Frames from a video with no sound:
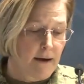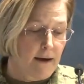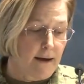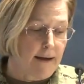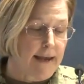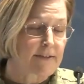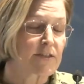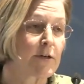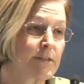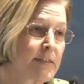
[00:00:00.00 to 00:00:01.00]
Uh, and
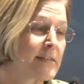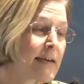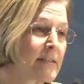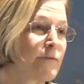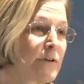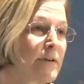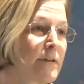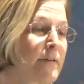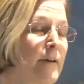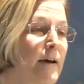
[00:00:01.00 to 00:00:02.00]
so successful
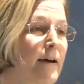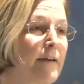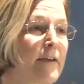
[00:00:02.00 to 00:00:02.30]
uh,